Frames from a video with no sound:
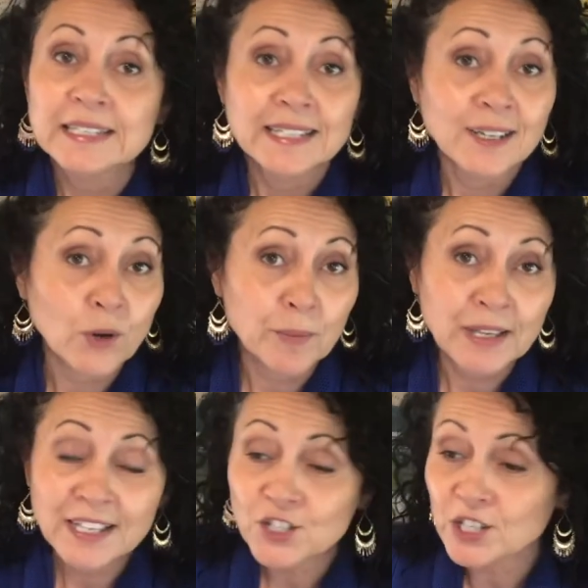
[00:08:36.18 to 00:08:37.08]
a great big
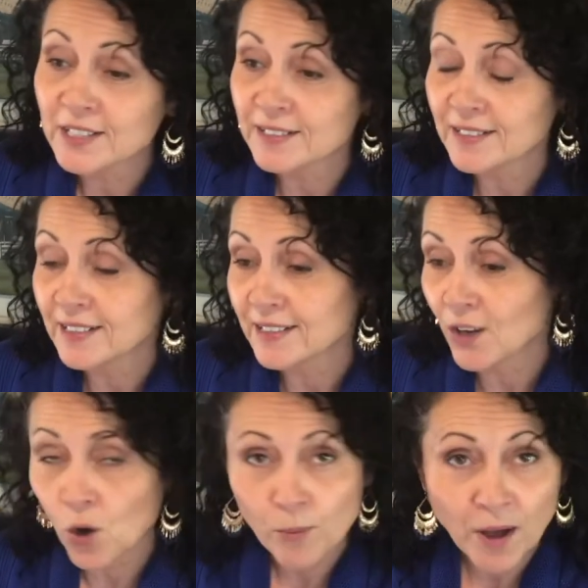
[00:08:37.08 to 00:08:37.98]
kitchen, a
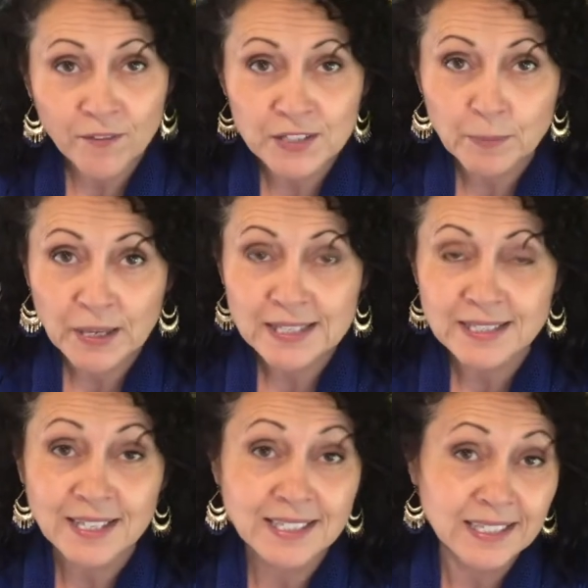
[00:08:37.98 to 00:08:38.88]
home office space
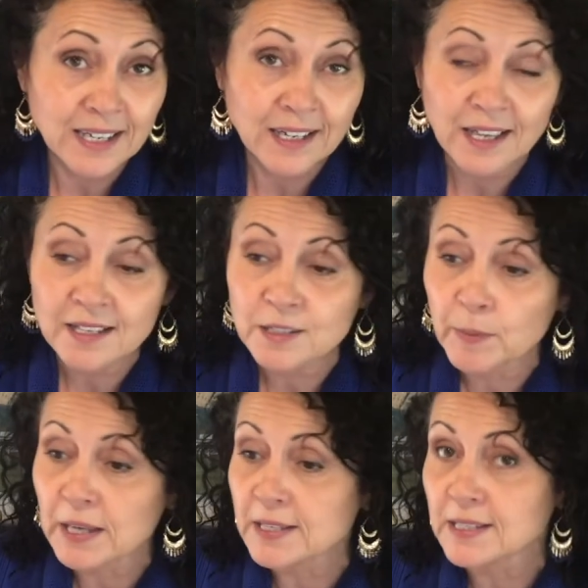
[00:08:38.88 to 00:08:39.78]
that's a dedicated
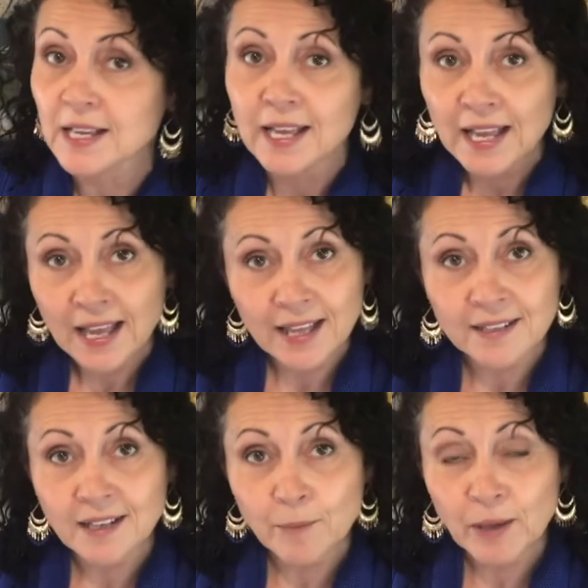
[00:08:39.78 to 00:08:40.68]
space,
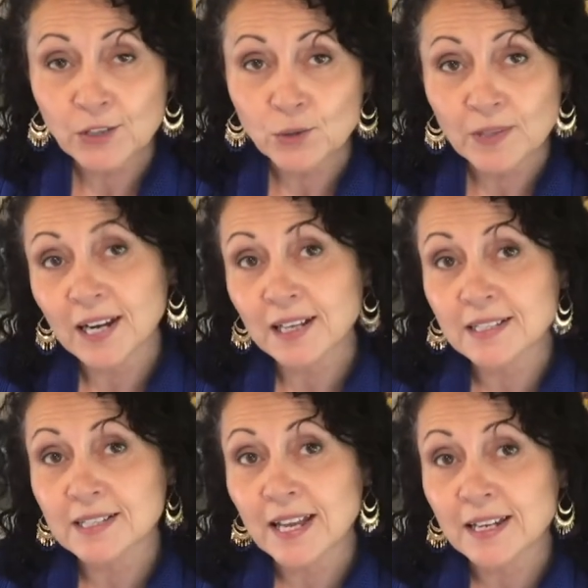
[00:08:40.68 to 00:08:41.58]
and a bedroom that I can
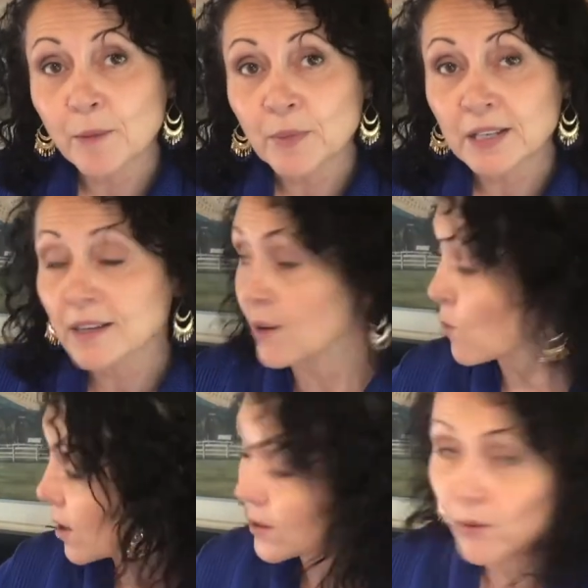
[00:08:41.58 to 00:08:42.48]
stand up in and
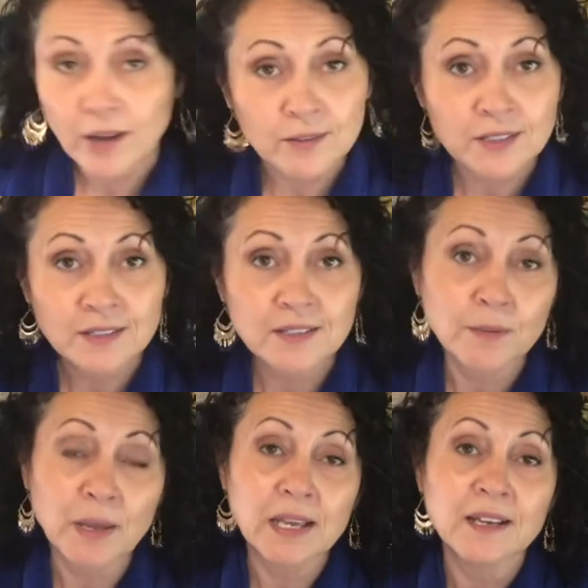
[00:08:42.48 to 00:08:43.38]
walk around to
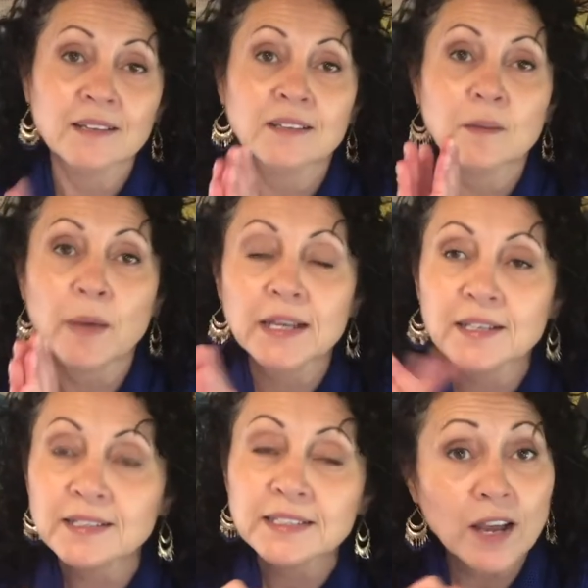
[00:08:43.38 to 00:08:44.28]
make the bed.
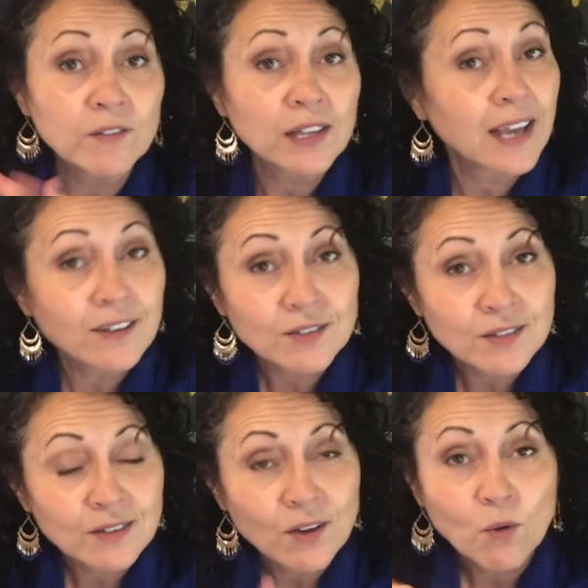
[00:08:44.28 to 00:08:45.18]
Everything
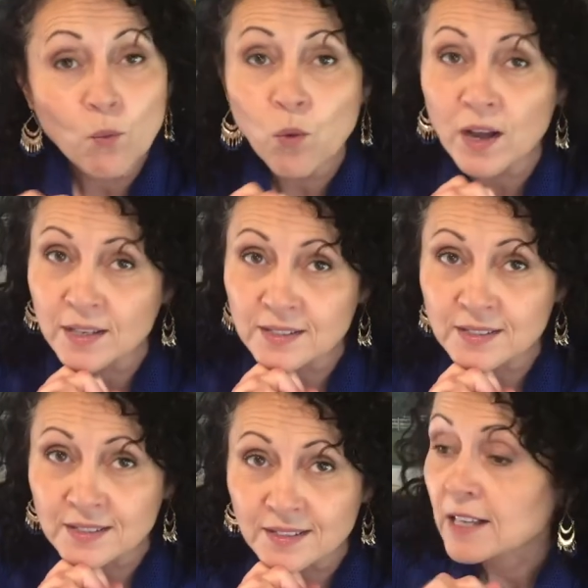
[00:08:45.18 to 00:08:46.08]
else
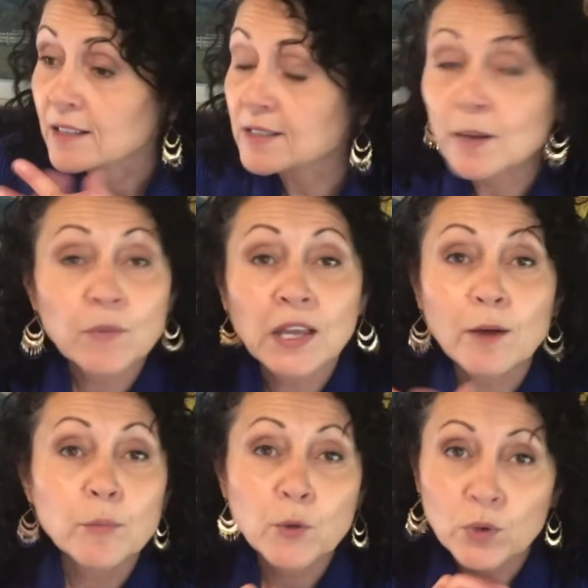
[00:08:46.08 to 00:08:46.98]
was something I
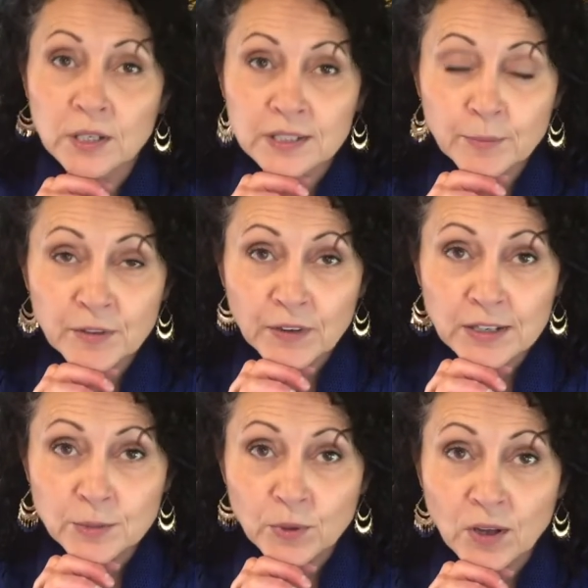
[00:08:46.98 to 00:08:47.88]
would be willing to be
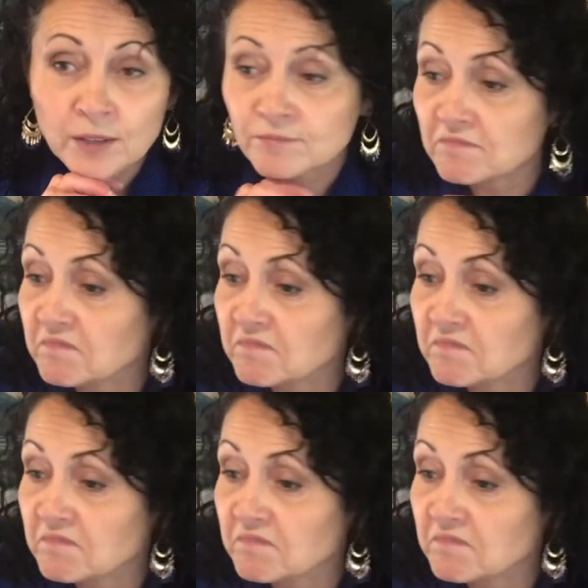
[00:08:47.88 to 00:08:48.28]
flexible on.